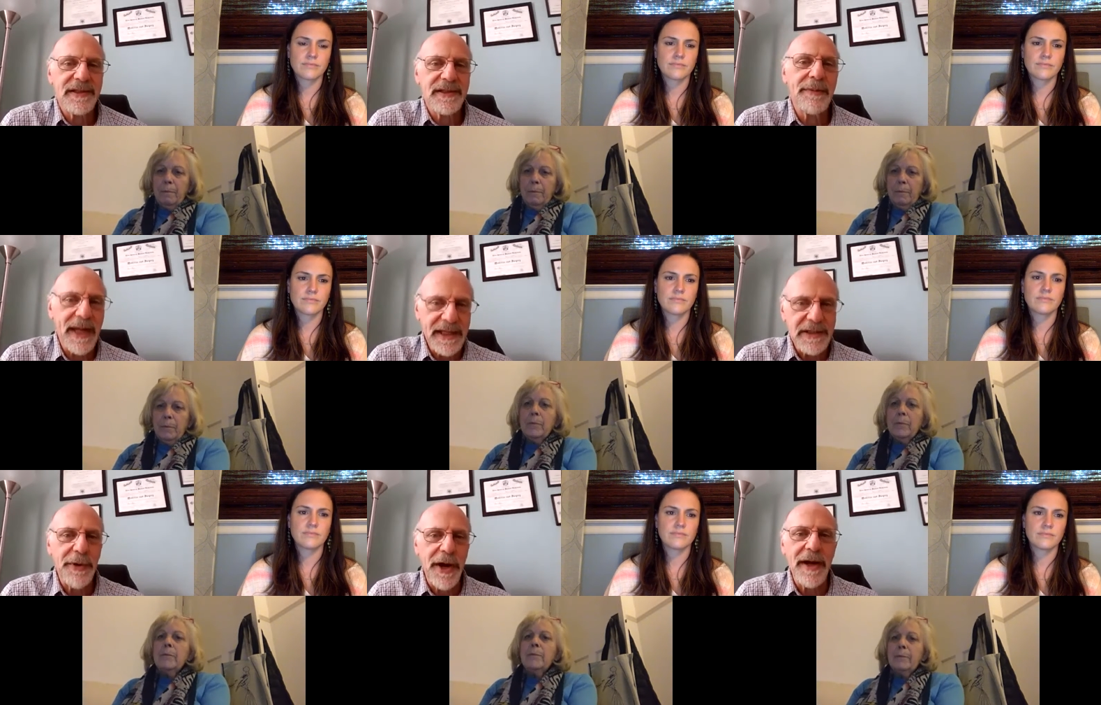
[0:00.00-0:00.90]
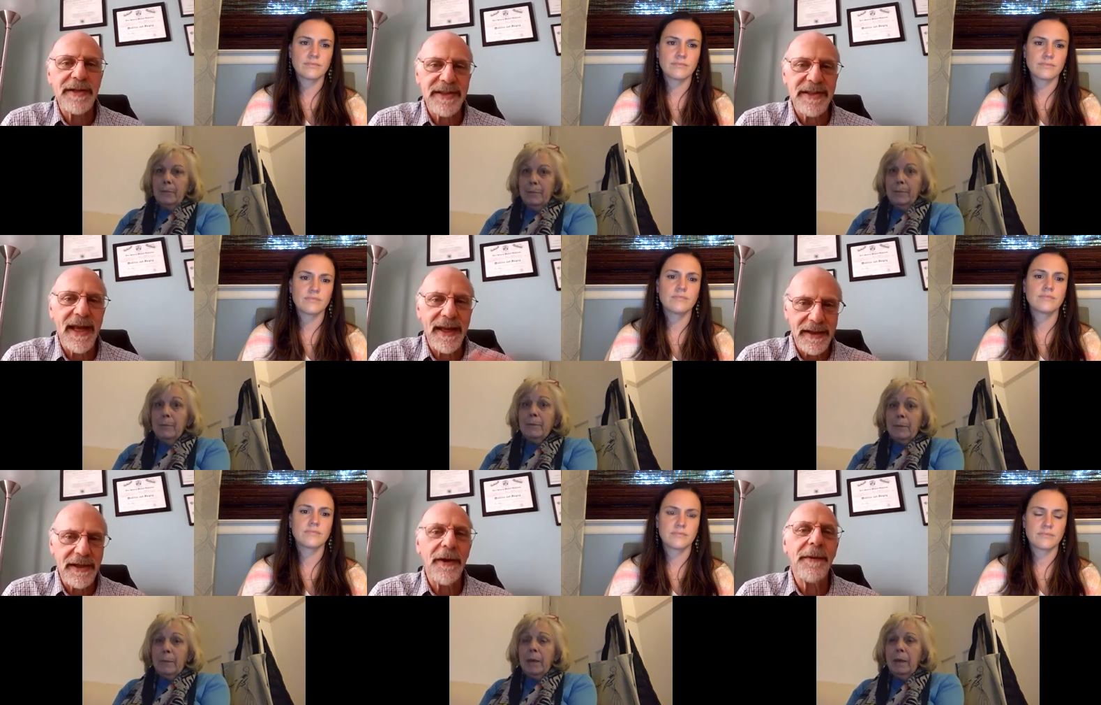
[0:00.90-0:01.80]
Speaker 1: So I'm not surprised mm, that
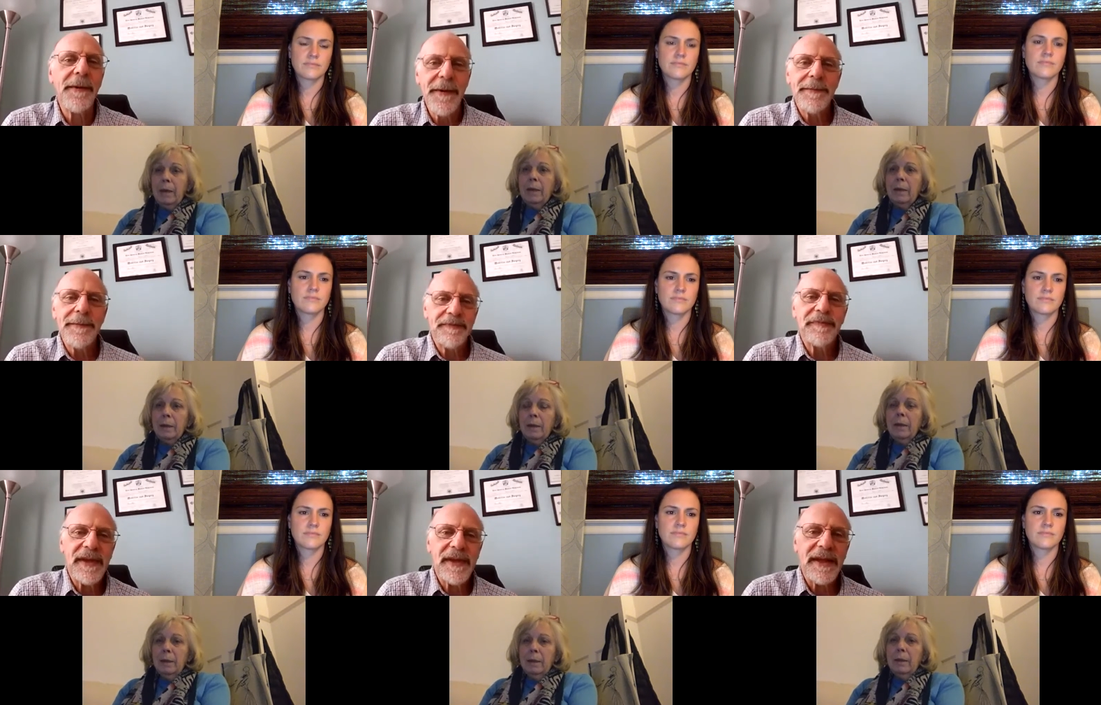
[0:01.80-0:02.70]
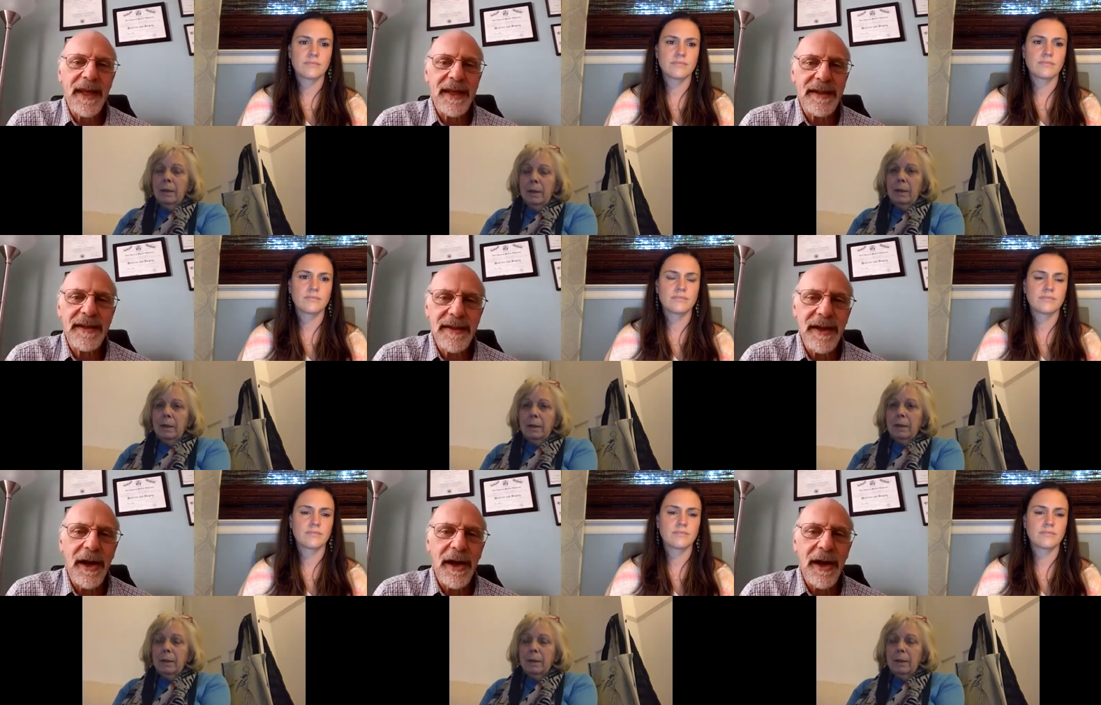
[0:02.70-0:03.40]
you know yeah. that they yeah. you